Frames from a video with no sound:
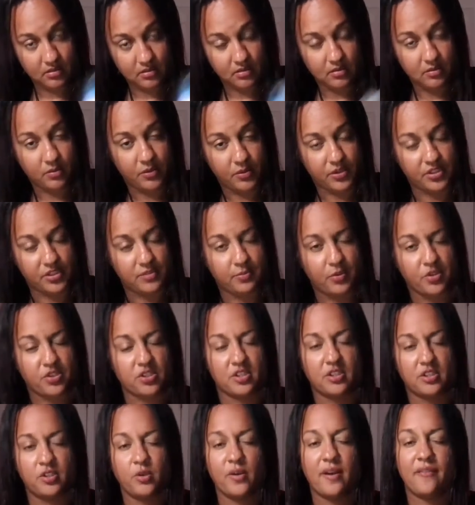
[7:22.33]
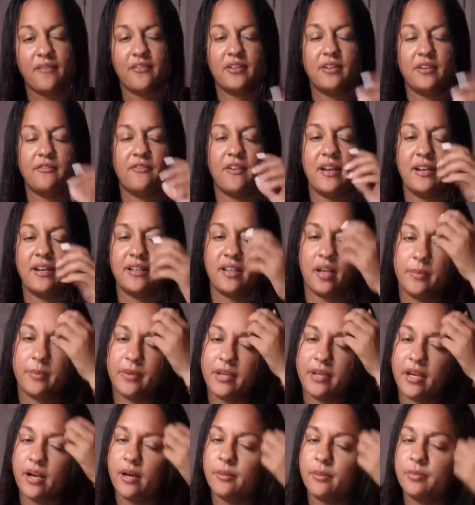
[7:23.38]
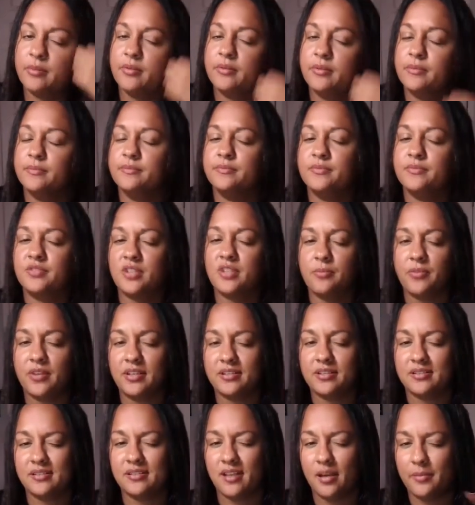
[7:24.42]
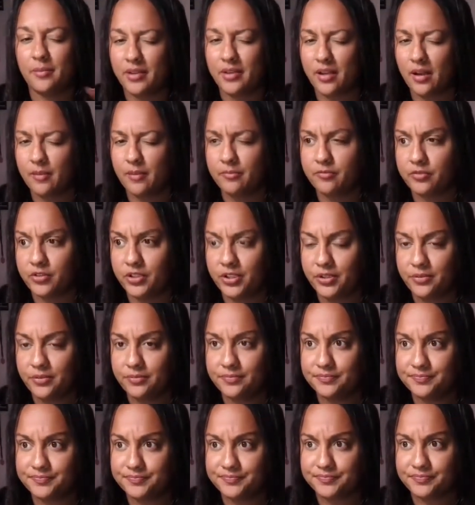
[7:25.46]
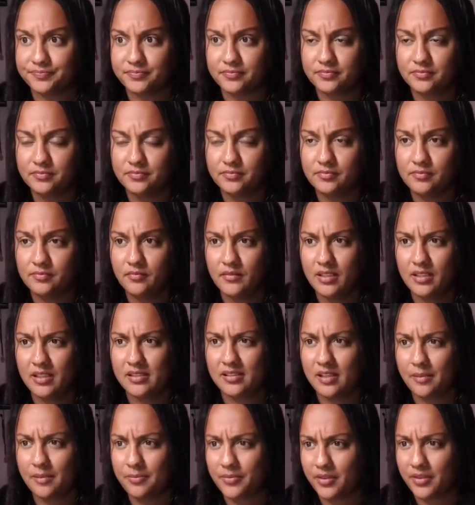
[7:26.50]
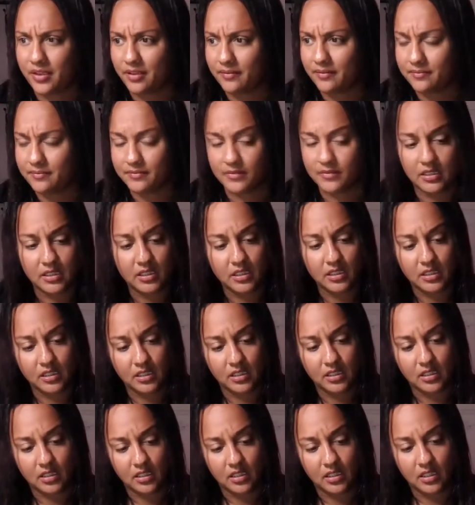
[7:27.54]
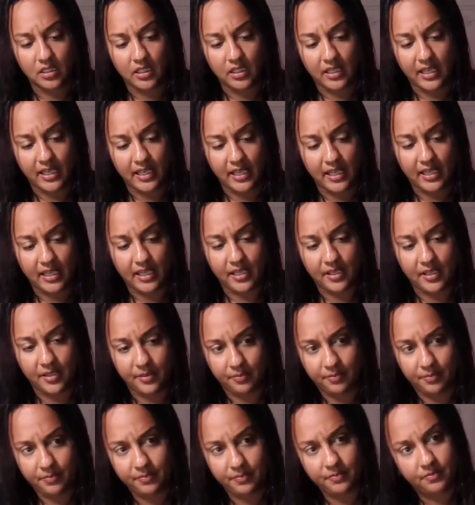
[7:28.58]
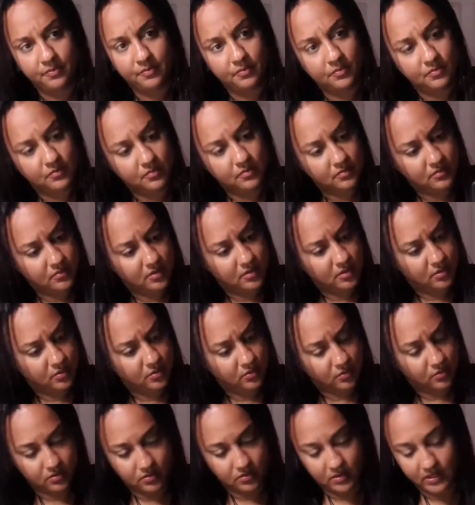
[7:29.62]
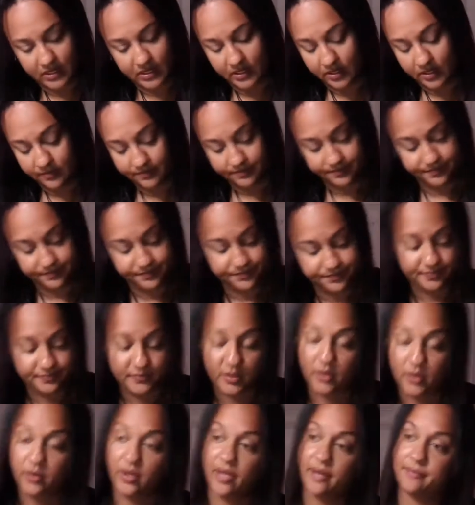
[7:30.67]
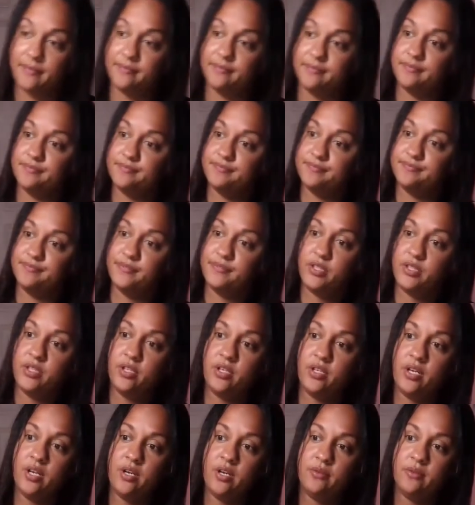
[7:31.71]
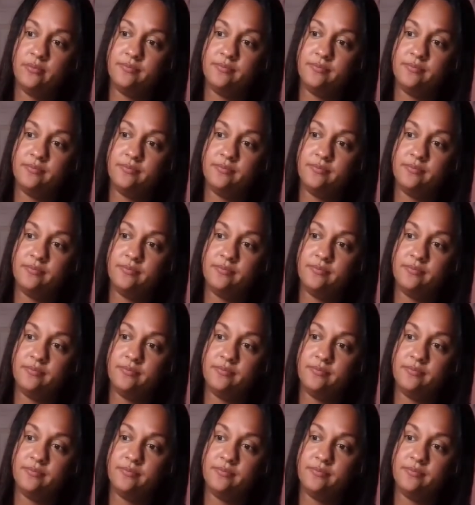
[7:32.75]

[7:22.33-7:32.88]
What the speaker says: with this person. You have an event coming up. Something's coming up for you. Something. And a... Ooh, hello. Okay. No. No.